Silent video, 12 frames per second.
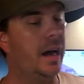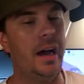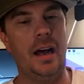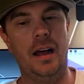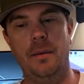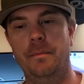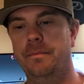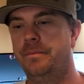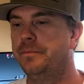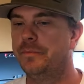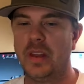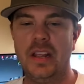out.
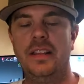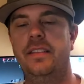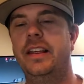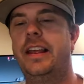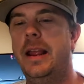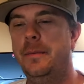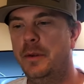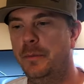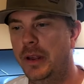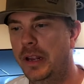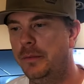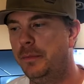They came to
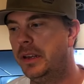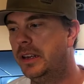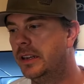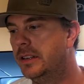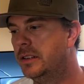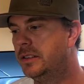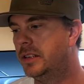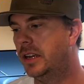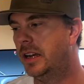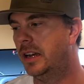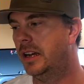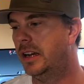me because
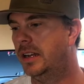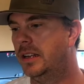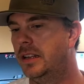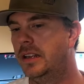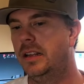I've